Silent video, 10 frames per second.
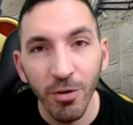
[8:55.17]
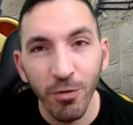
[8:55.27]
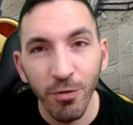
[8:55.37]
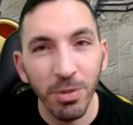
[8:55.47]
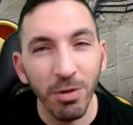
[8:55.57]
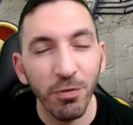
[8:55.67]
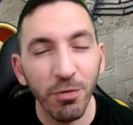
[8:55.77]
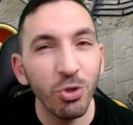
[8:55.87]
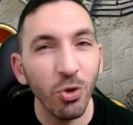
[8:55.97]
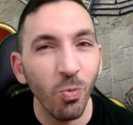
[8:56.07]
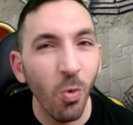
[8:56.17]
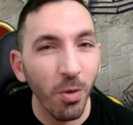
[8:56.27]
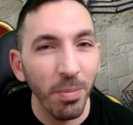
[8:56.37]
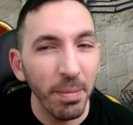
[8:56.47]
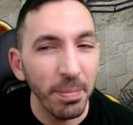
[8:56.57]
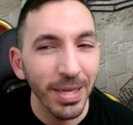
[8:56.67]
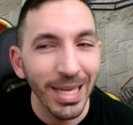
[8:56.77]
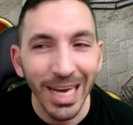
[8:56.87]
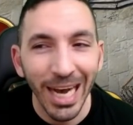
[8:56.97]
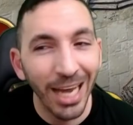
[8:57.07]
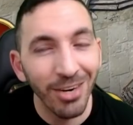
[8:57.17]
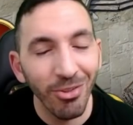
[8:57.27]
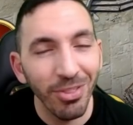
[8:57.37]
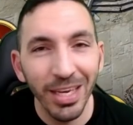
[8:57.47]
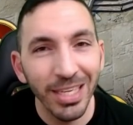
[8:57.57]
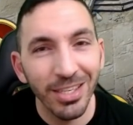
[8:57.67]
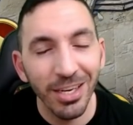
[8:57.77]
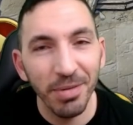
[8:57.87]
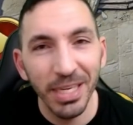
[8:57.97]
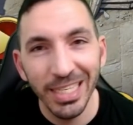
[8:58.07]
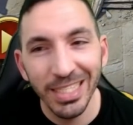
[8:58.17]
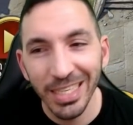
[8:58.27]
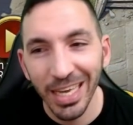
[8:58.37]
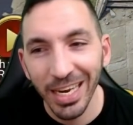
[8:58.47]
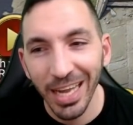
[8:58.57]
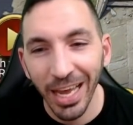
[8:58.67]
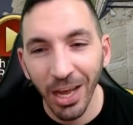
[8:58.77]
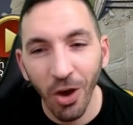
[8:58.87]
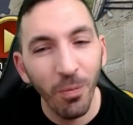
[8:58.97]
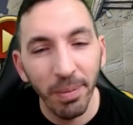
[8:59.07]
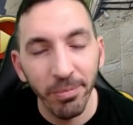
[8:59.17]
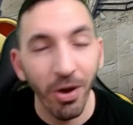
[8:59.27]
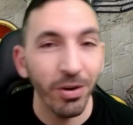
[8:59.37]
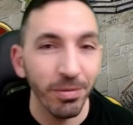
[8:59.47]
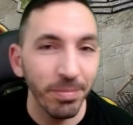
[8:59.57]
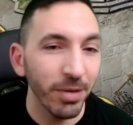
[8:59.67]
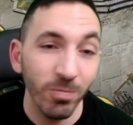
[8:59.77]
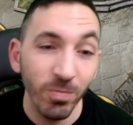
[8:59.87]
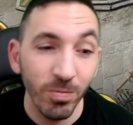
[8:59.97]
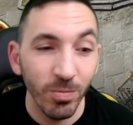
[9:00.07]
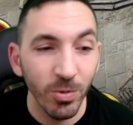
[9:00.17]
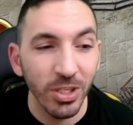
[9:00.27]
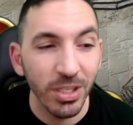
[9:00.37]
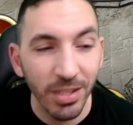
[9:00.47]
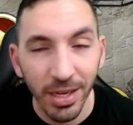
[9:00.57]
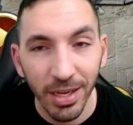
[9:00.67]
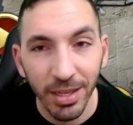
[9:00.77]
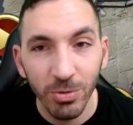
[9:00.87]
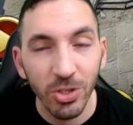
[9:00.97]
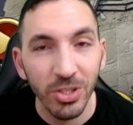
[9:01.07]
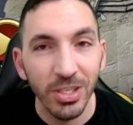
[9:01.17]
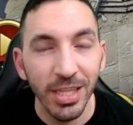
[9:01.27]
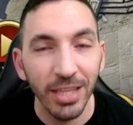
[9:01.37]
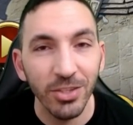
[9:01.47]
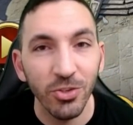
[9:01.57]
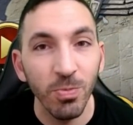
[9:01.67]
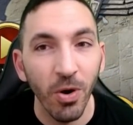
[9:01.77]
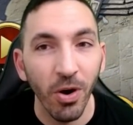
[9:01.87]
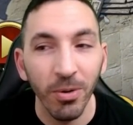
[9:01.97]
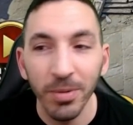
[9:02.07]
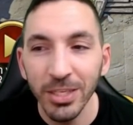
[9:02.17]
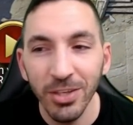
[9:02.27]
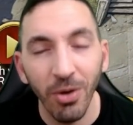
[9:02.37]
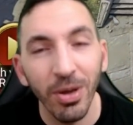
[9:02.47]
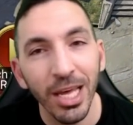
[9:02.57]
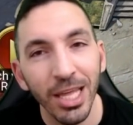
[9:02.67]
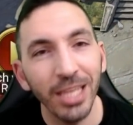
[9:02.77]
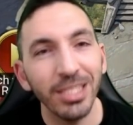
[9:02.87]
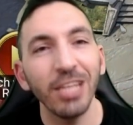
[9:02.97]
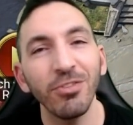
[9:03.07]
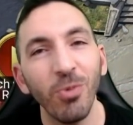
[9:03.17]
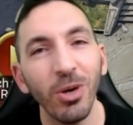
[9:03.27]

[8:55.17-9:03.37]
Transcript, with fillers: from their fusion warm up, I don't think it's gonna be easy, and I hope I'm wrong. But we'll just uh, we'll just see that tomorrow. So thanks guys for